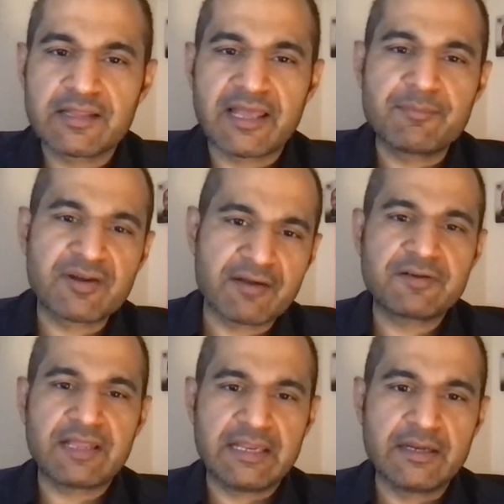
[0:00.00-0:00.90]

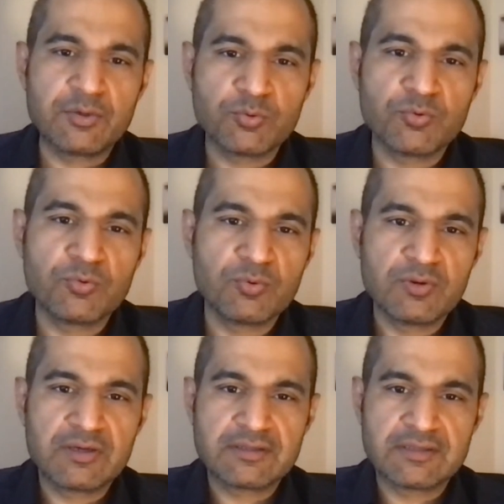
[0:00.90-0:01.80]
Limecraft into
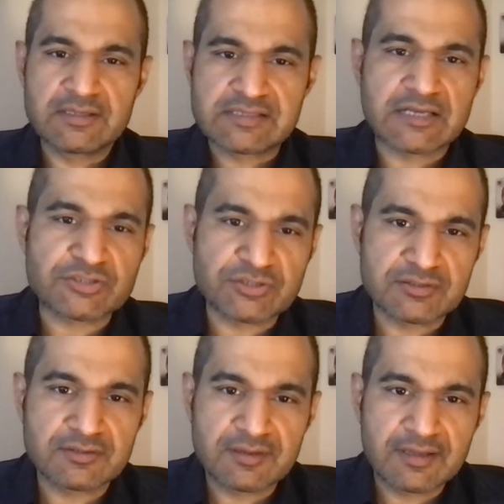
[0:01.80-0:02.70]
the discussion.
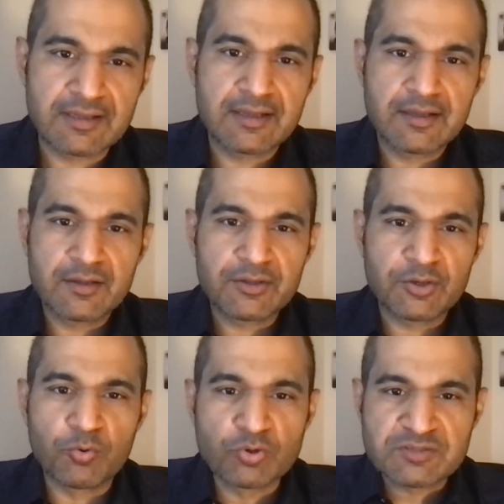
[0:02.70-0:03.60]

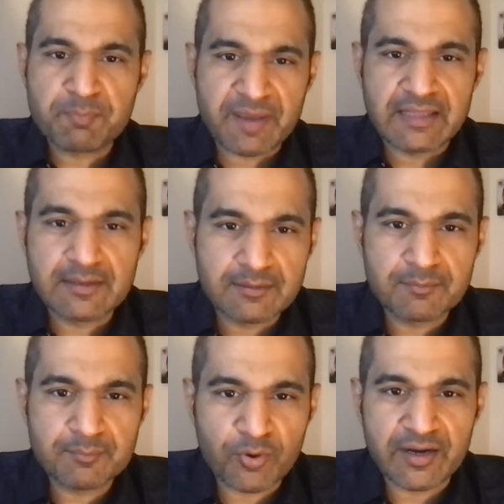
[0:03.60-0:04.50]
Whose
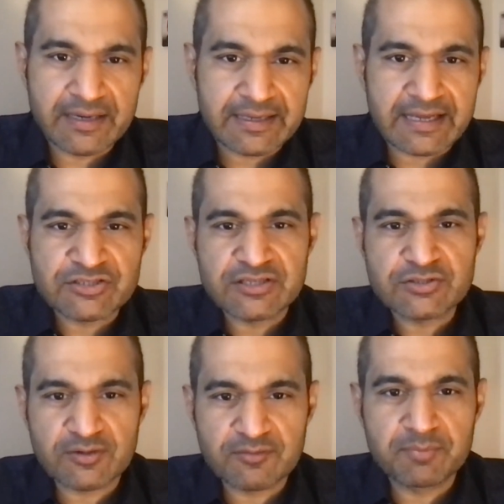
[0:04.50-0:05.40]
pain point actually
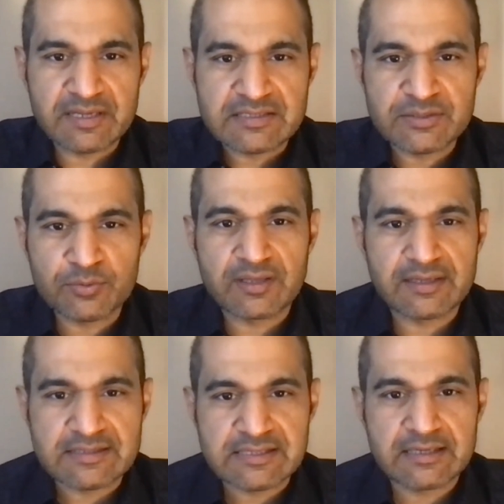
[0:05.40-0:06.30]
sort of brings you in?
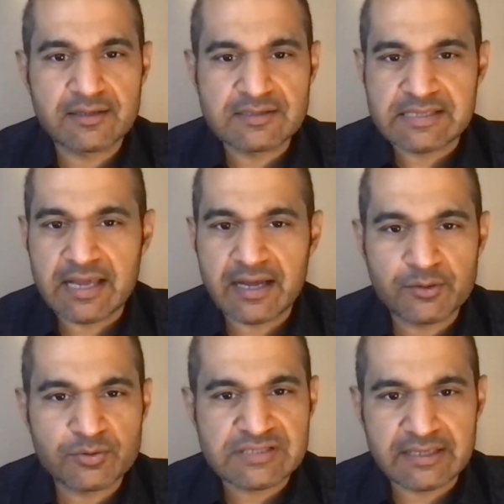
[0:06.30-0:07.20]
Is it the
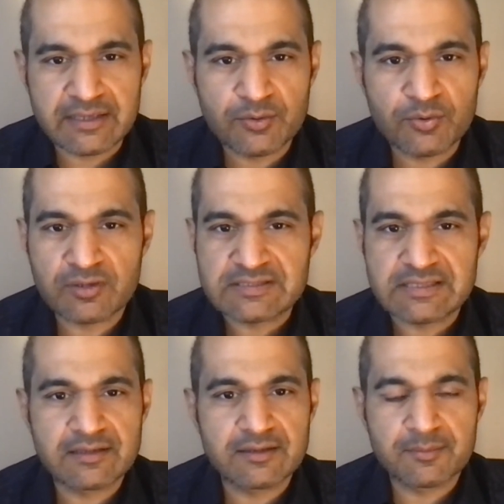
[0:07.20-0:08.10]
CIO, CPO, or is
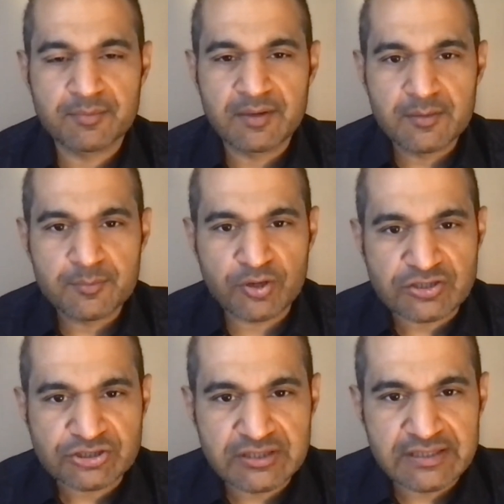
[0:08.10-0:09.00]
it the
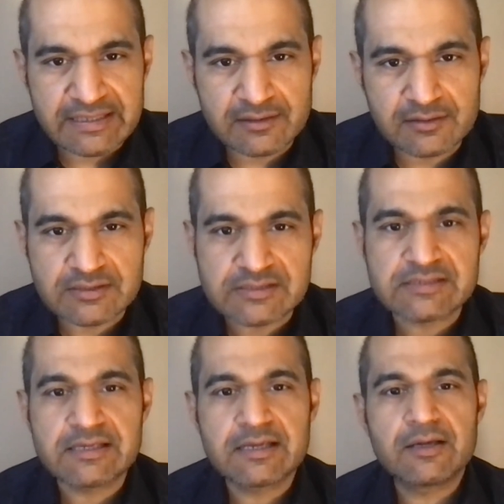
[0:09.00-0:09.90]
production
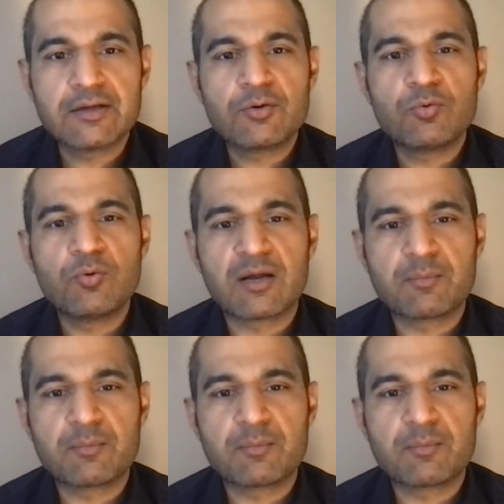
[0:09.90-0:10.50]
leaders who are